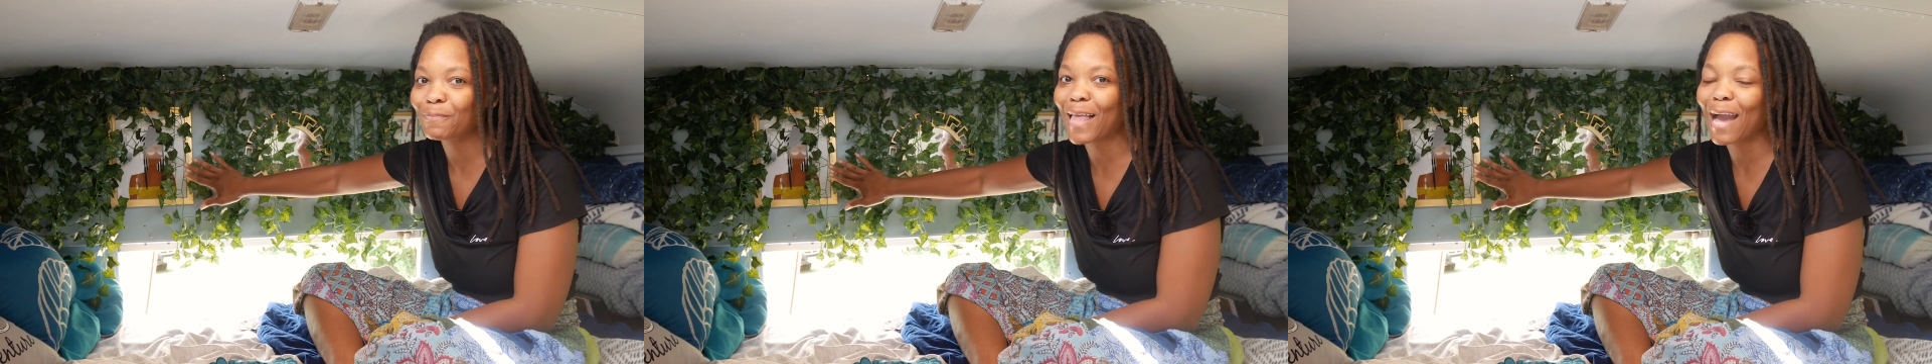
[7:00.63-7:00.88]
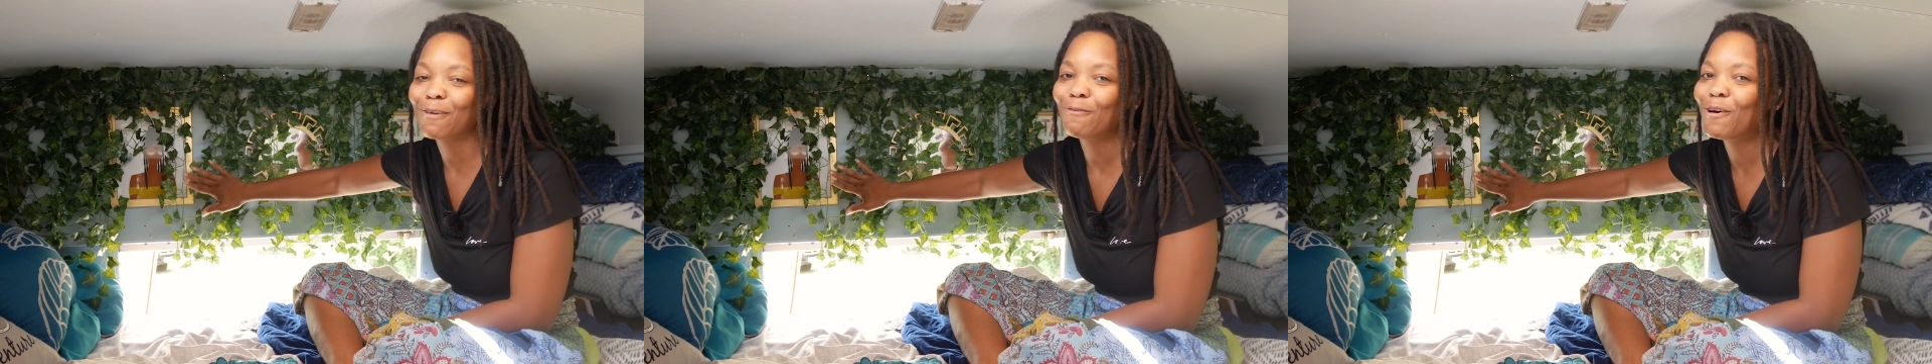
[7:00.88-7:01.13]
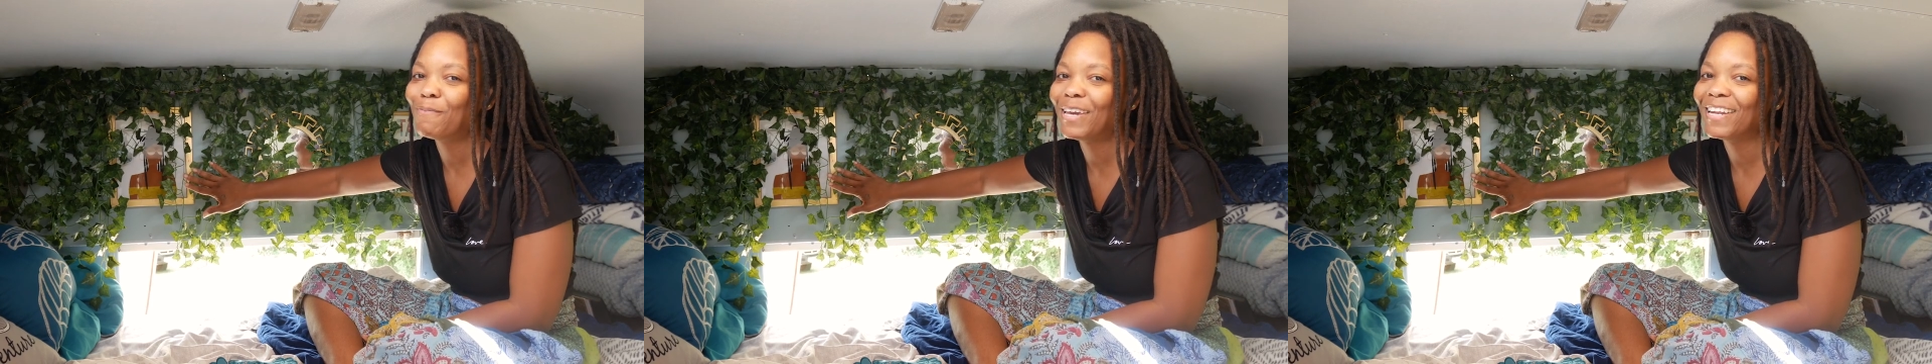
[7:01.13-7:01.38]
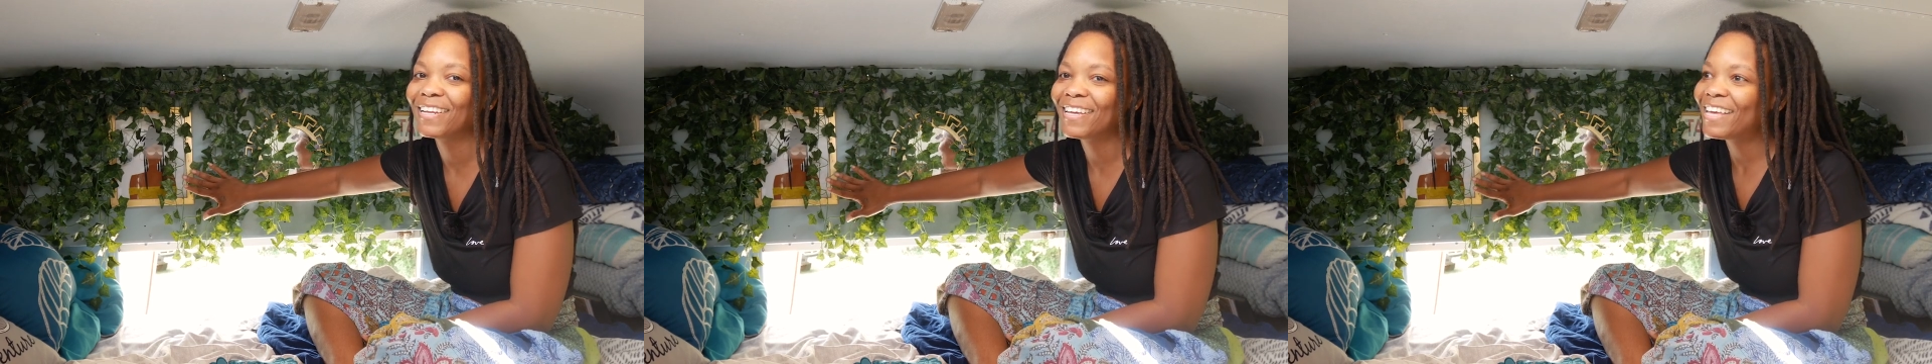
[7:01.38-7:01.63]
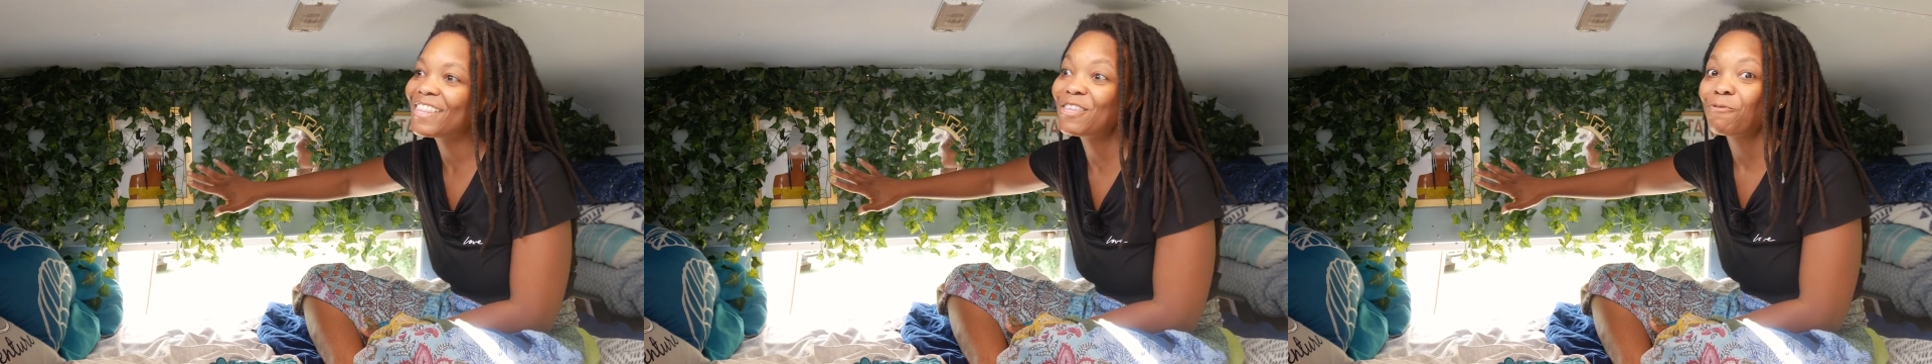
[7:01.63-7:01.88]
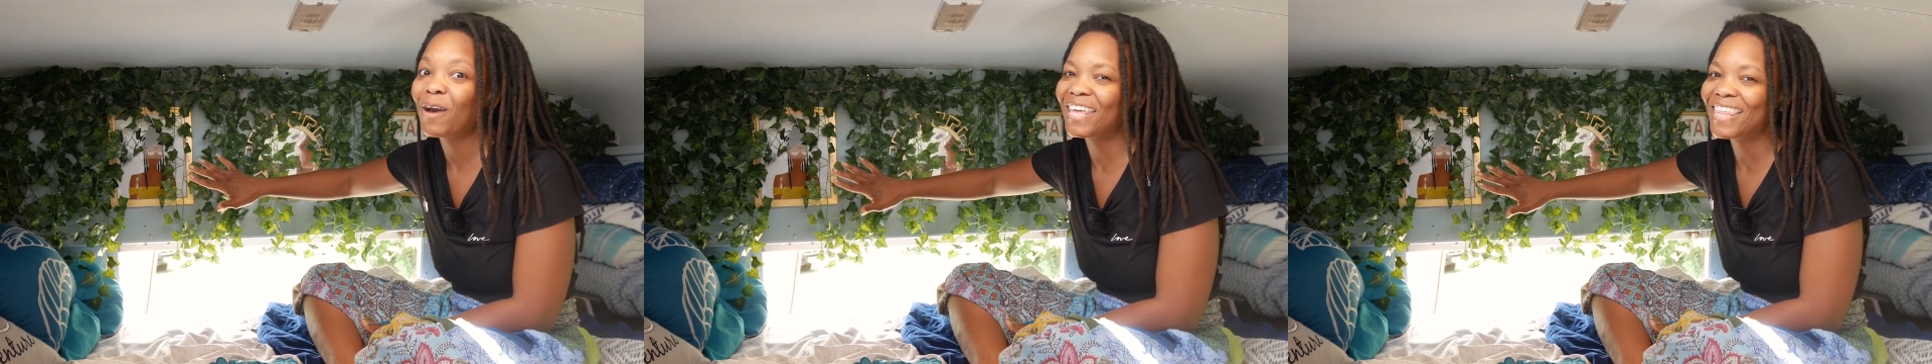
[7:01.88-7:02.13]
black woman
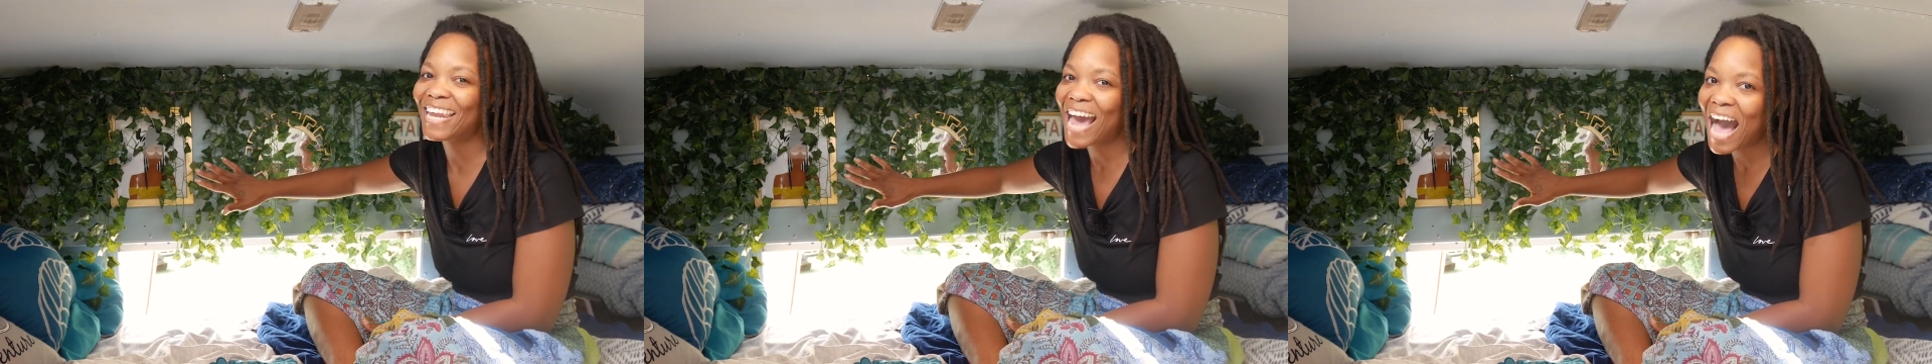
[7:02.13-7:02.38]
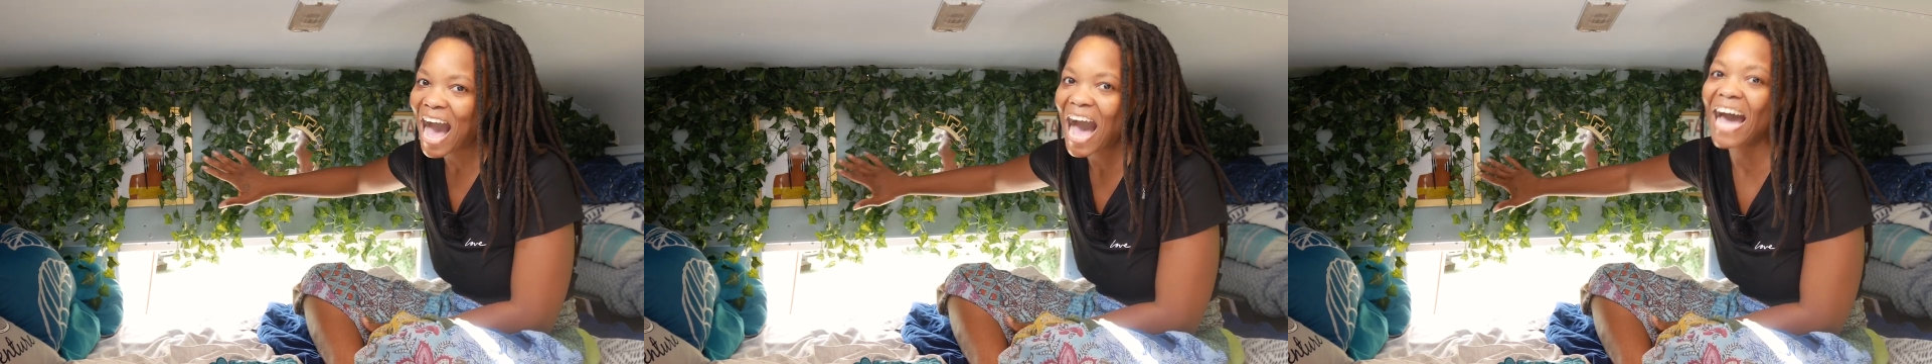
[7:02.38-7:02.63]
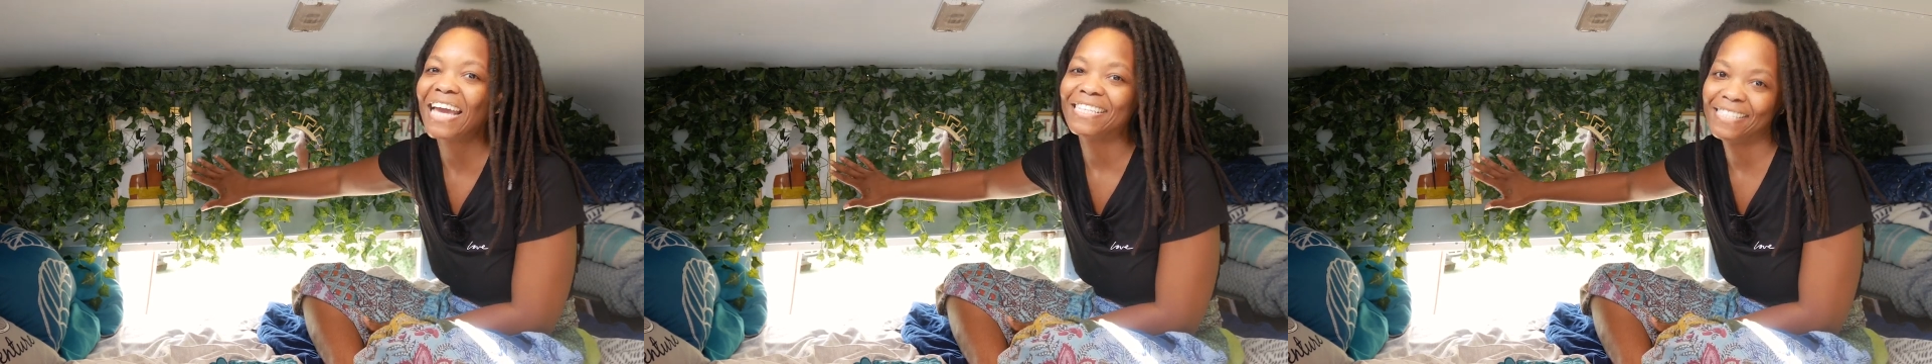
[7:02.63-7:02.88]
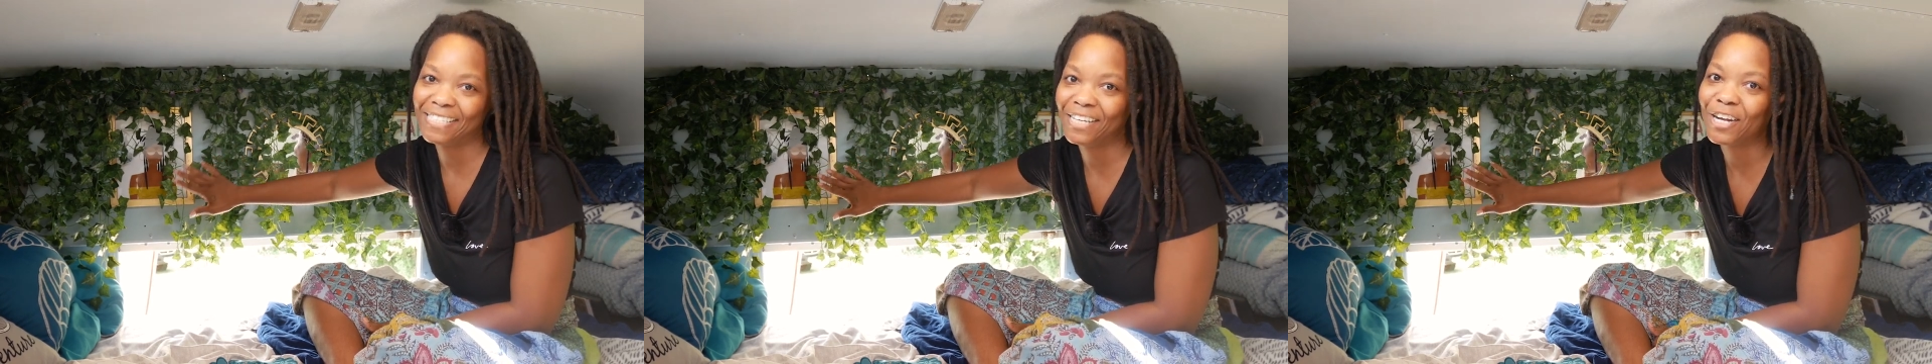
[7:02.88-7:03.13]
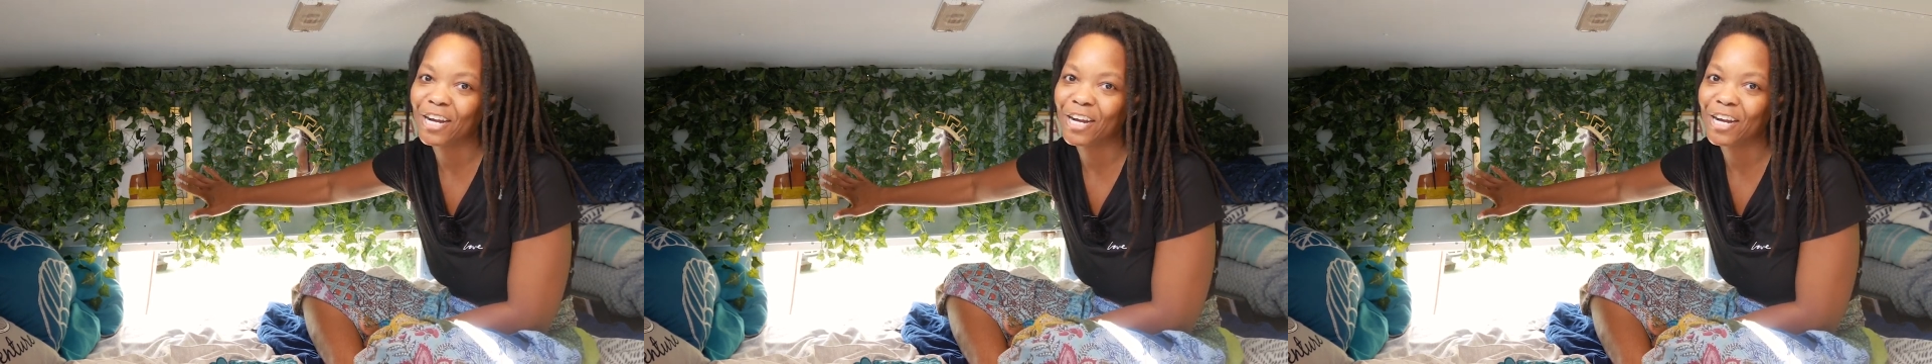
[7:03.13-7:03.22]
the way that I see